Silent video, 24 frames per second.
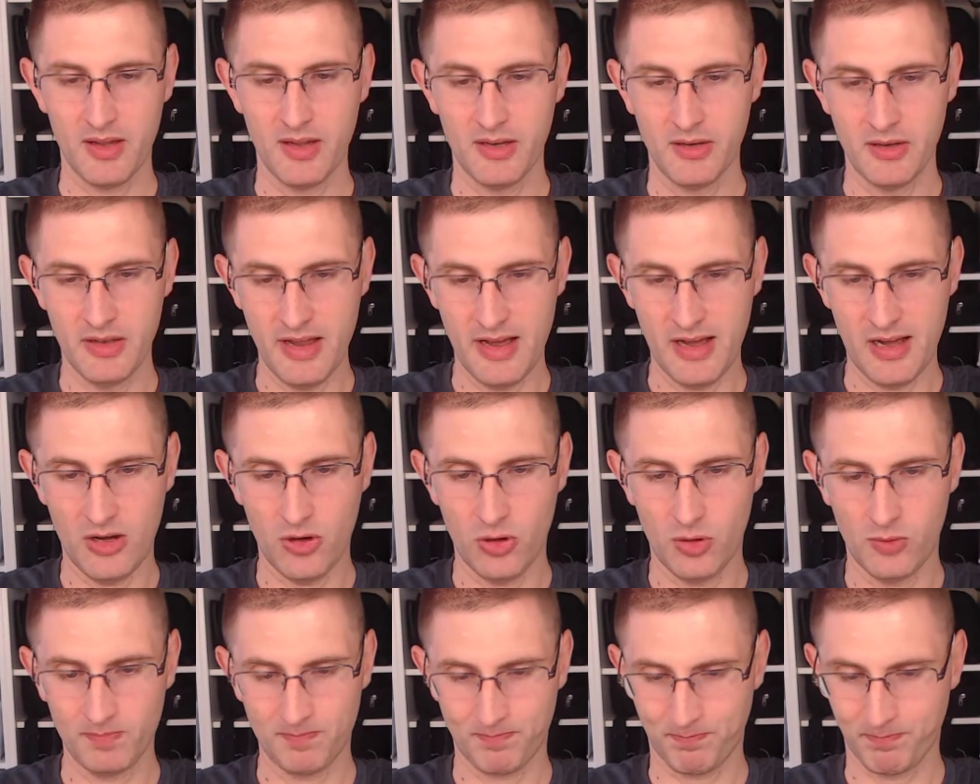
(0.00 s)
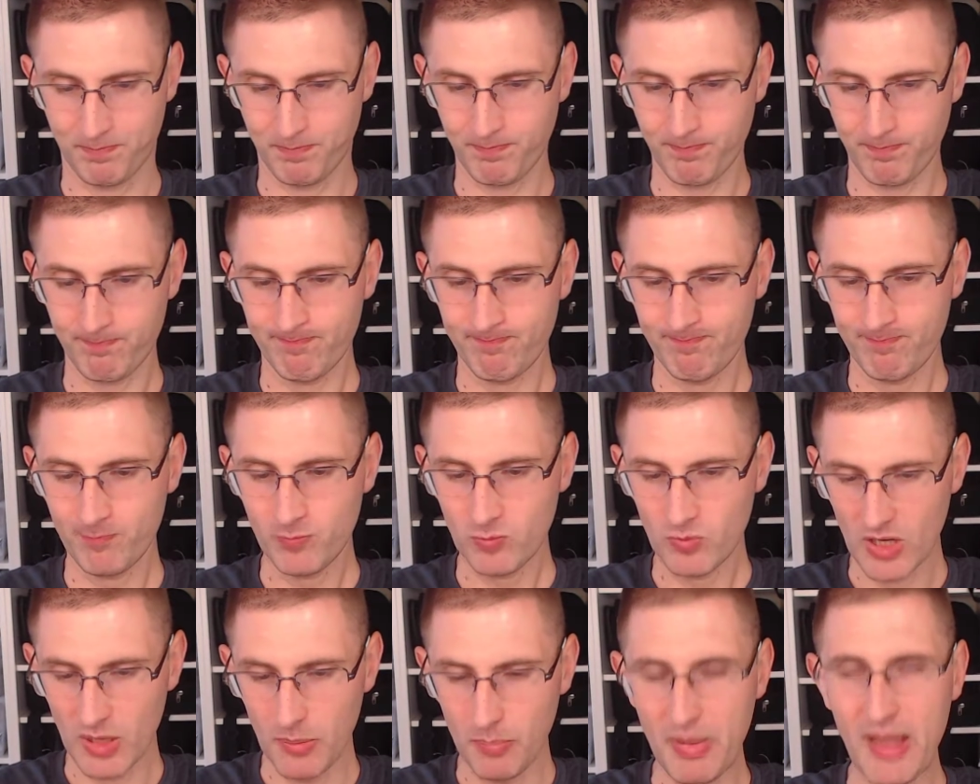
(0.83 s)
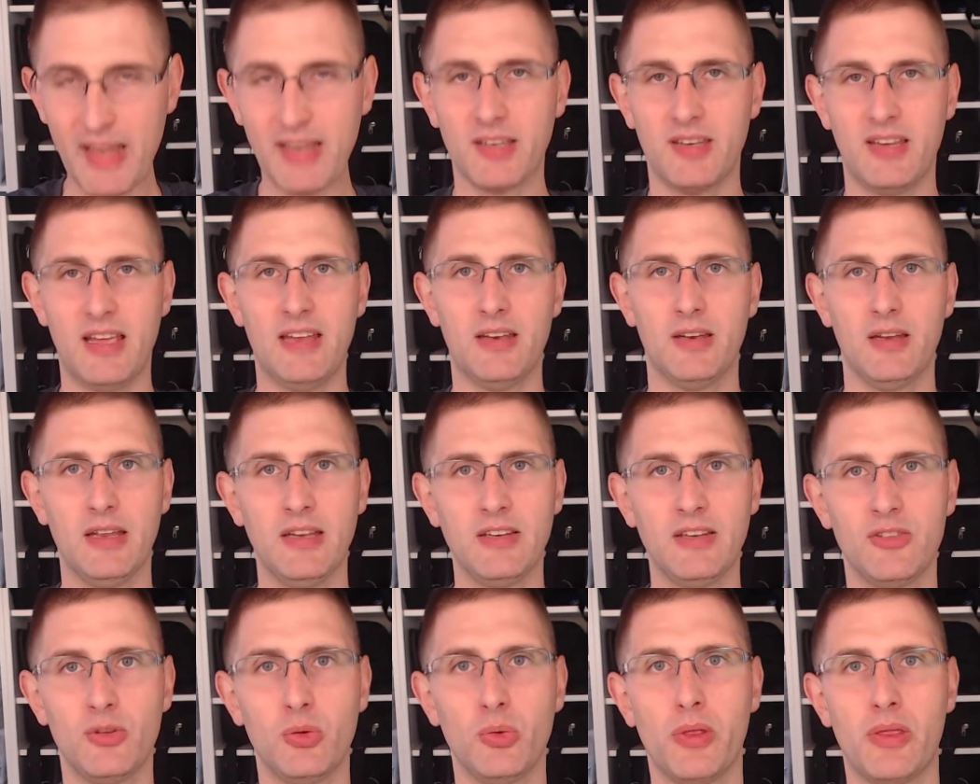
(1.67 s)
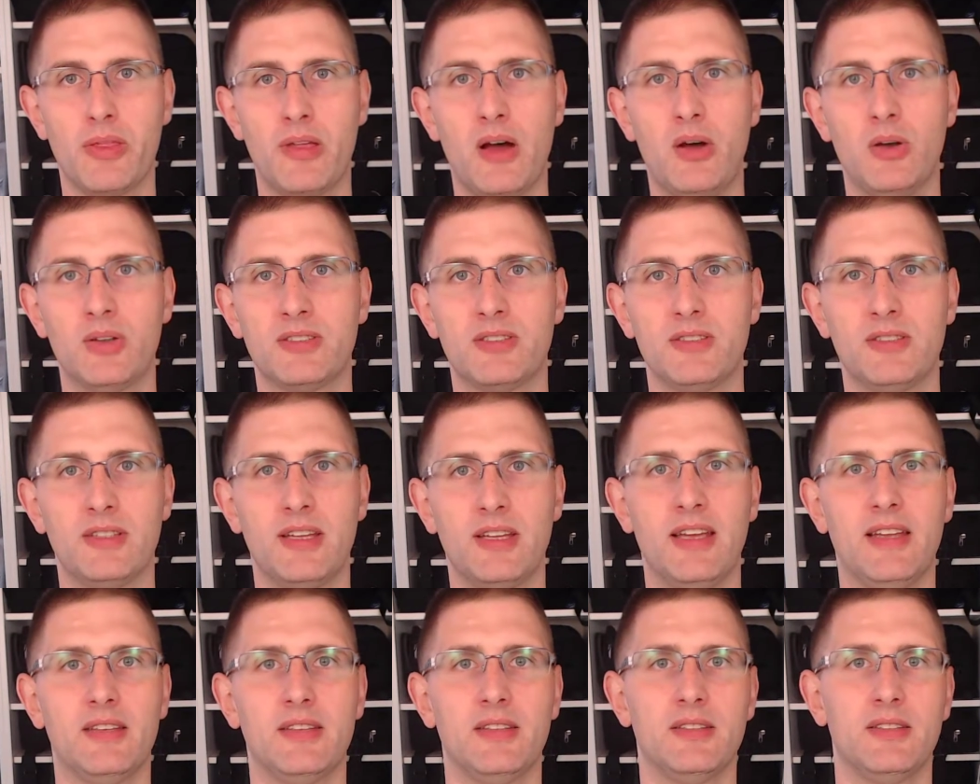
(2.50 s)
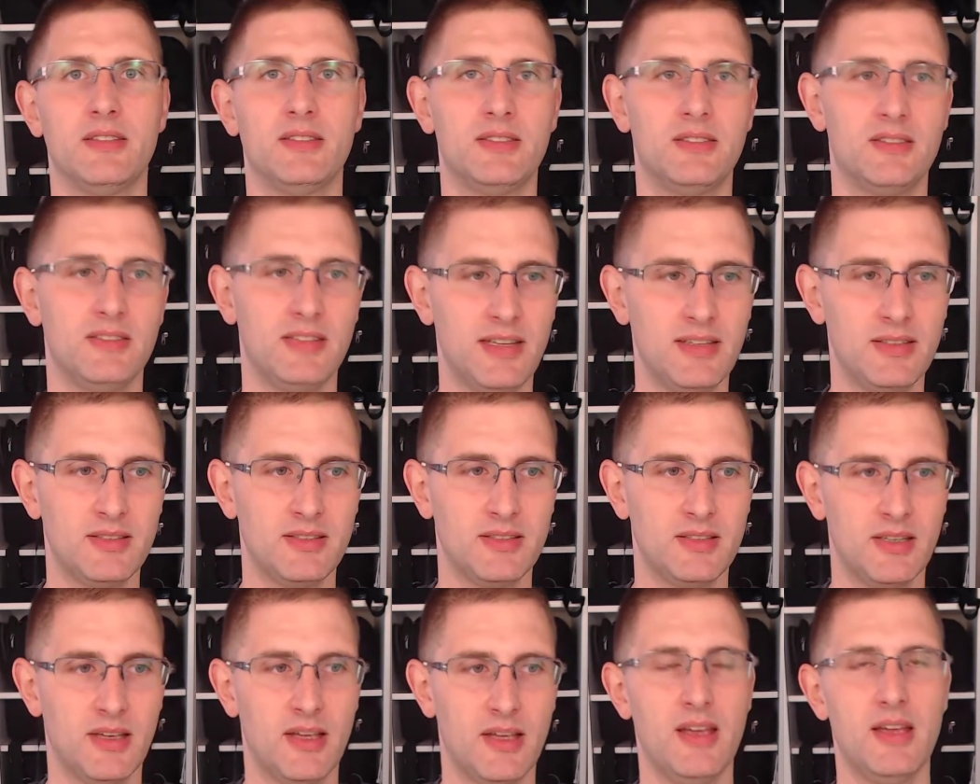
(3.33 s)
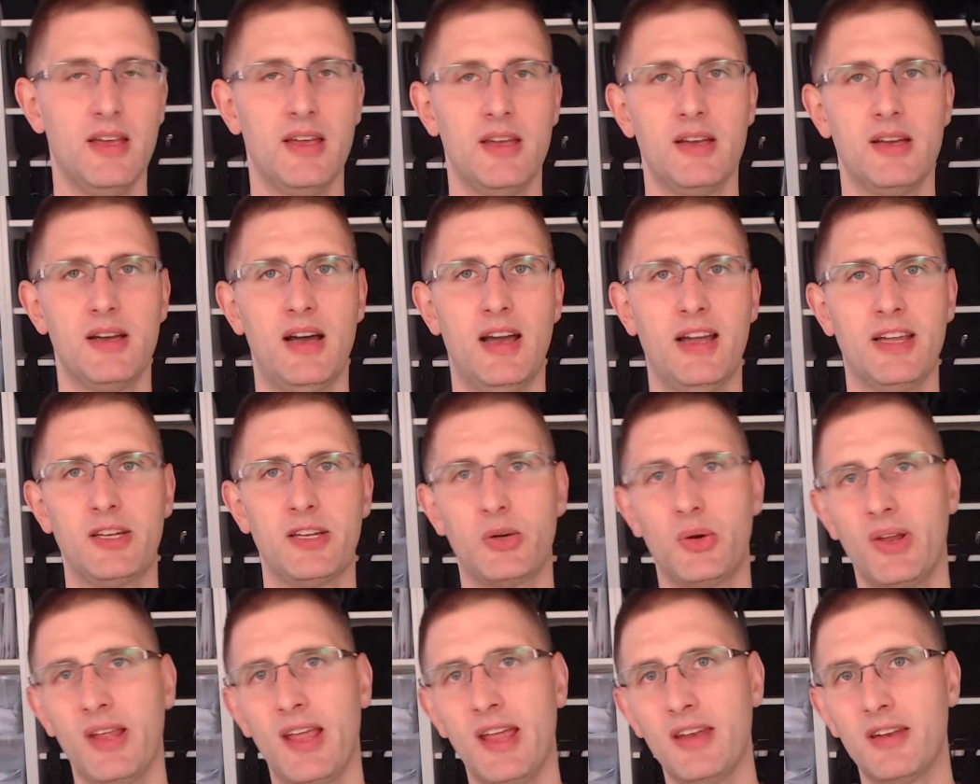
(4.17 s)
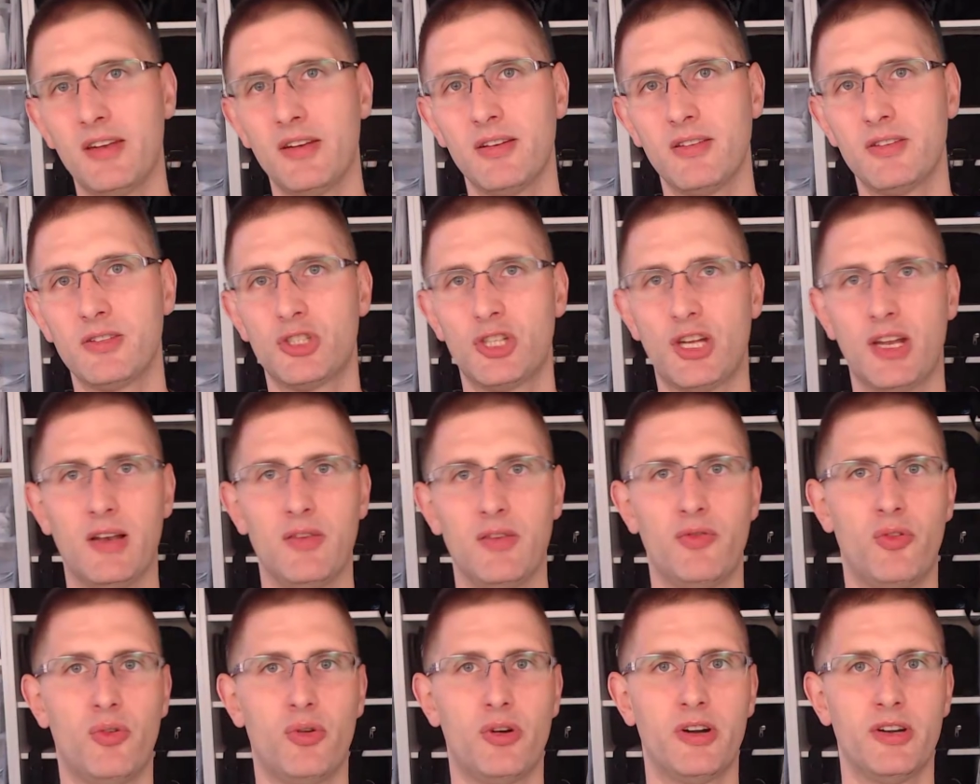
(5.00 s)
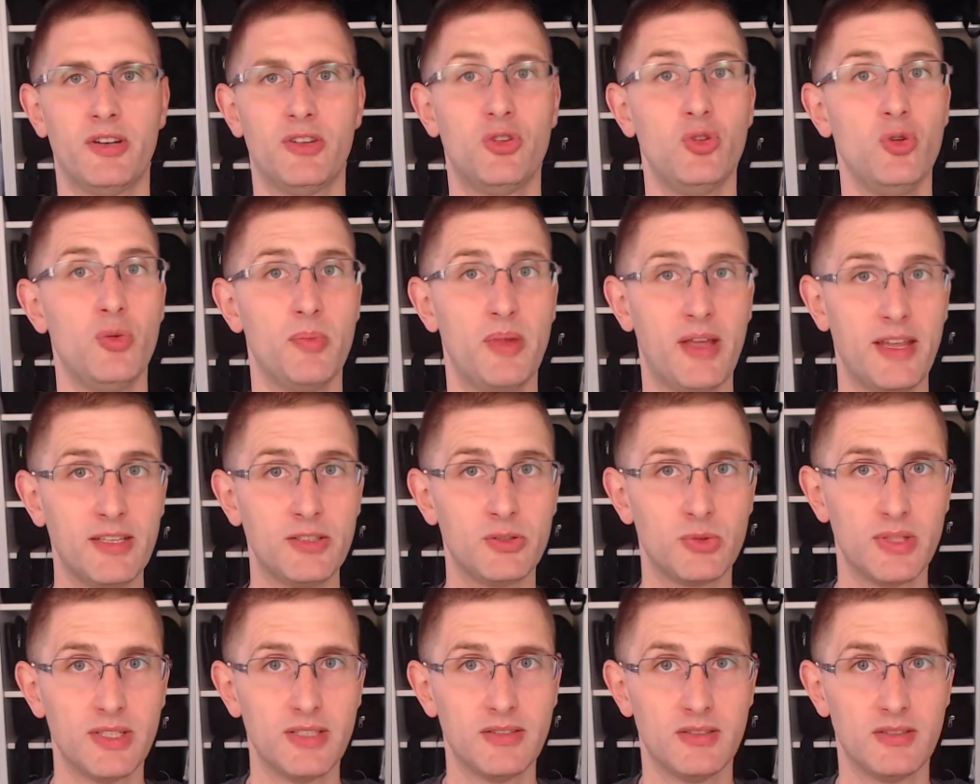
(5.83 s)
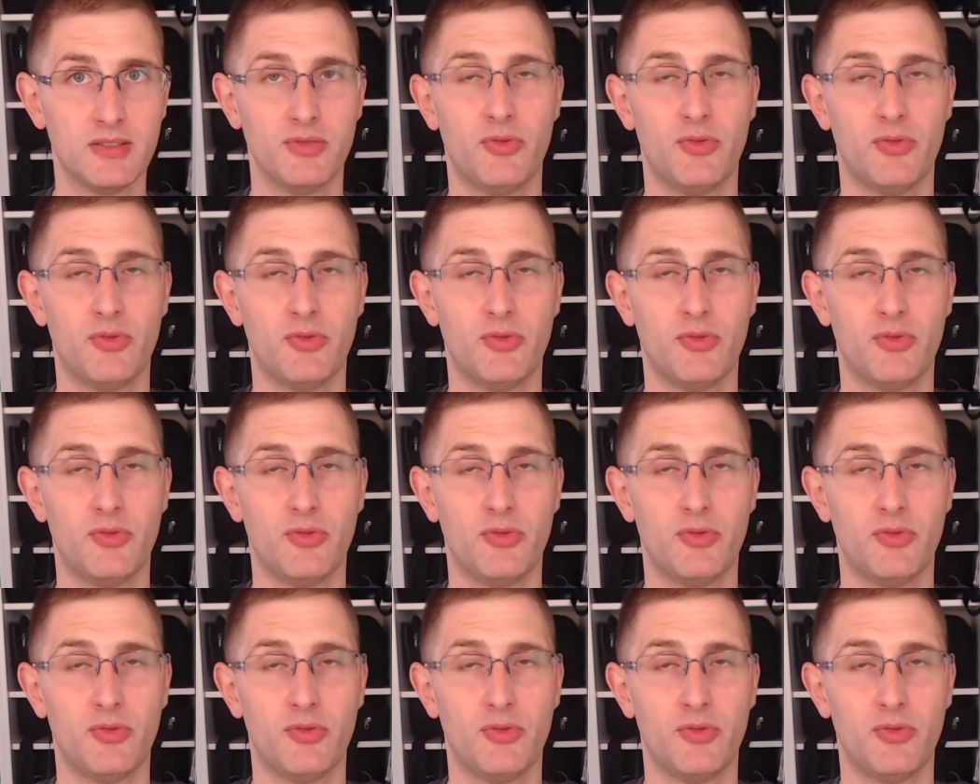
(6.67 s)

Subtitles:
Now, back then in 2006, I created this channel for two main reasons.